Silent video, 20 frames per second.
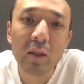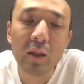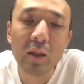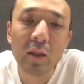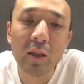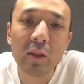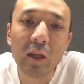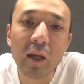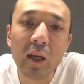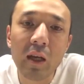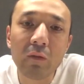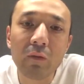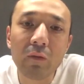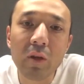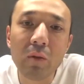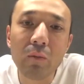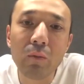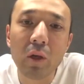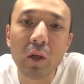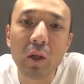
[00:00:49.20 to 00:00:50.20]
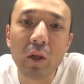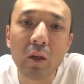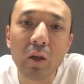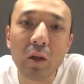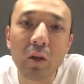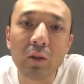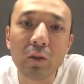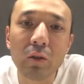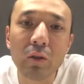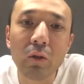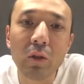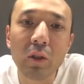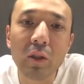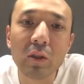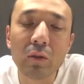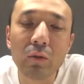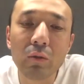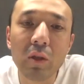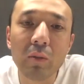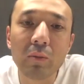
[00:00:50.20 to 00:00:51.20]
tech framework called
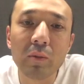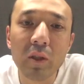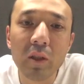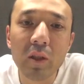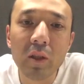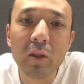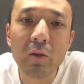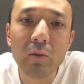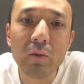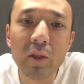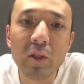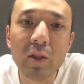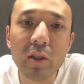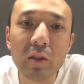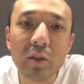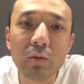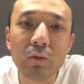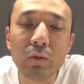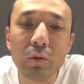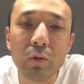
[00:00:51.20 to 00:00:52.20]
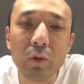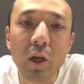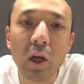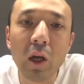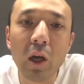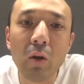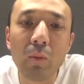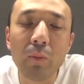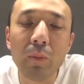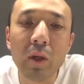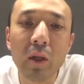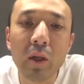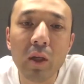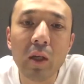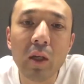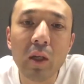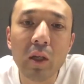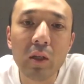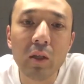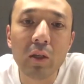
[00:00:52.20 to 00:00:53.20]
TokenScript, which is to help
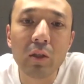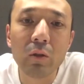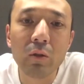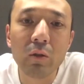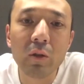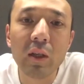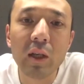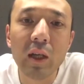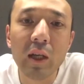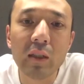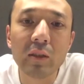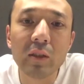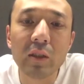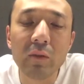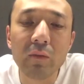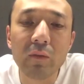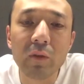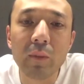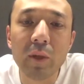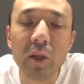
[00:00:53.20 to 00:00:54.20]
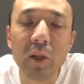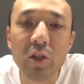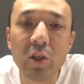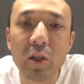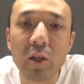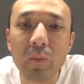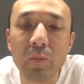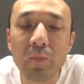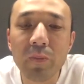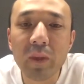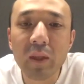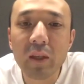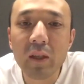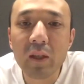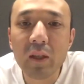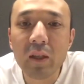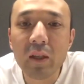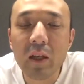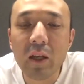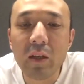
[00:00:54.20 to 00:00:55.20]
tokenize the information.
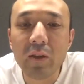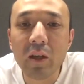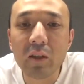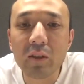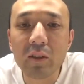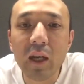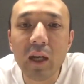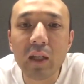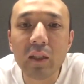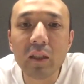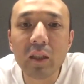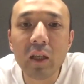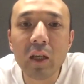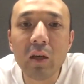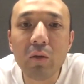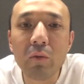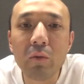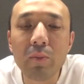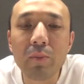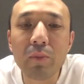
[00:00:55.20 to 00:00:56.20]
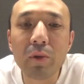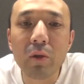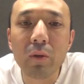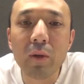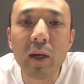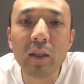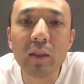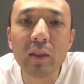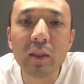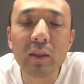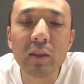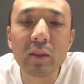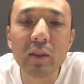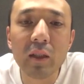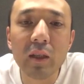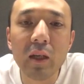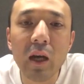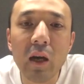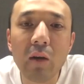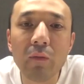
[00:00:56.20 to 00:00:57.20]
And on the other hand, we provide this
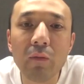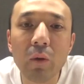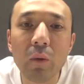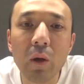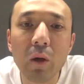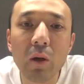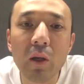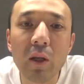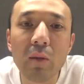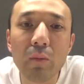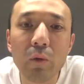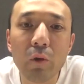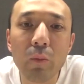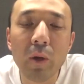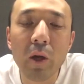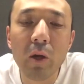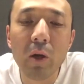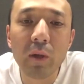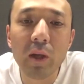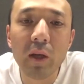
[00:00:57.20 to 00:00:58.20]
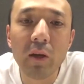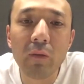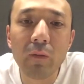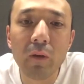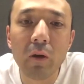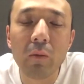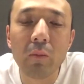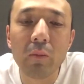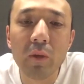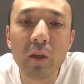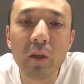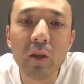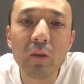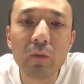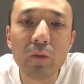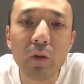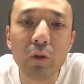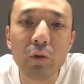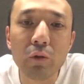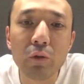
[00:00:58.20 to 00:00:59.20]
AlphaWallet mobile platform
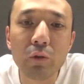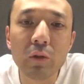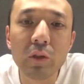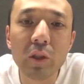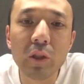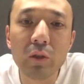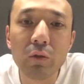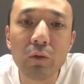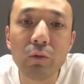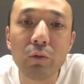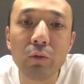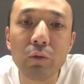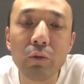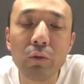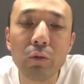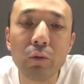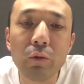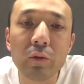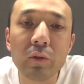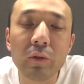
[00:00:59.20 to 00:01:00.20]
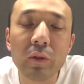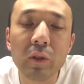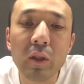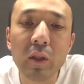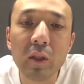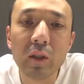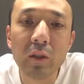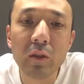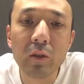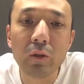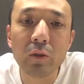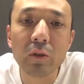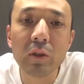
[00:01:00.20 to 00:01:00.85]
for user to use those